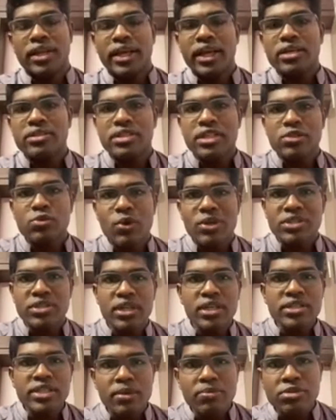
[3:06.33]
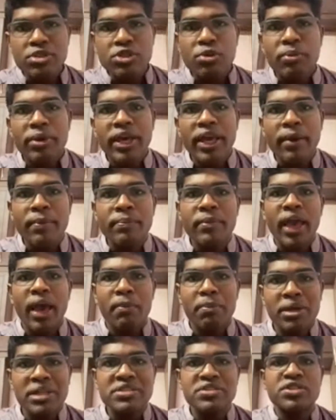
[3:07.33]
Yes, this question seems to be a
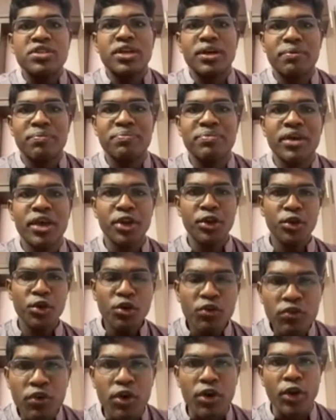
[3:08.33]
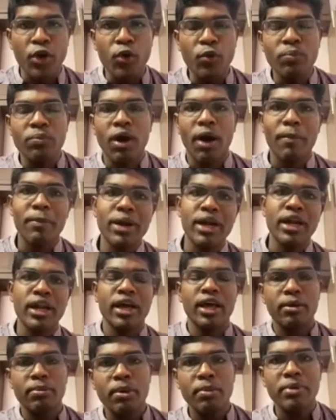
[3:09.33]
bit new for you, but
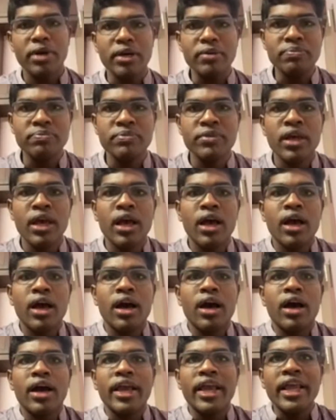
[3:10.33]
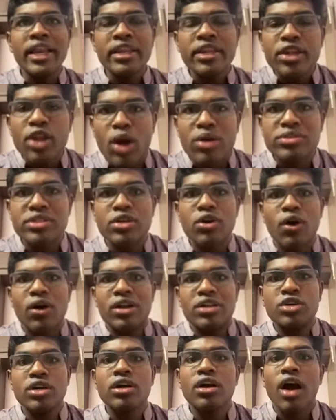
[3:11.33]
remember, in
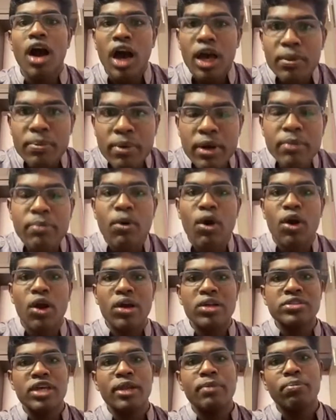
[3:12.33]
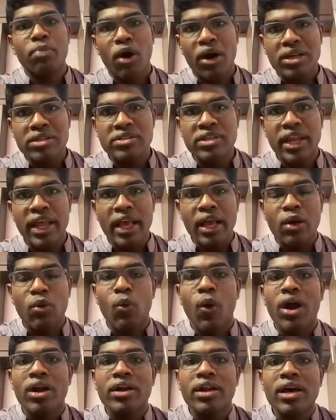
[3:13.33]
toxicology, carbon monoxide poisoning,
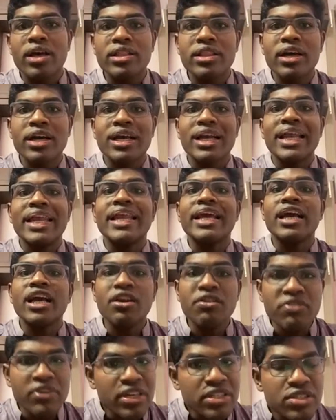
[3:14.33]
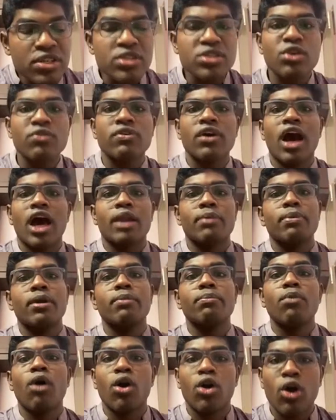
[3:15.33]
what are the clinical features of carbon
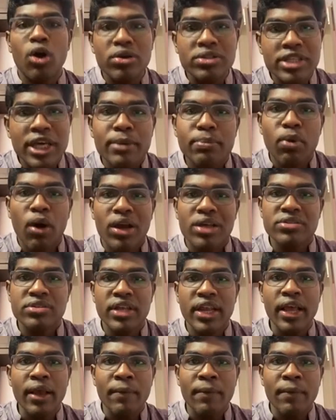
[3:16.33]
monoxide poisoning?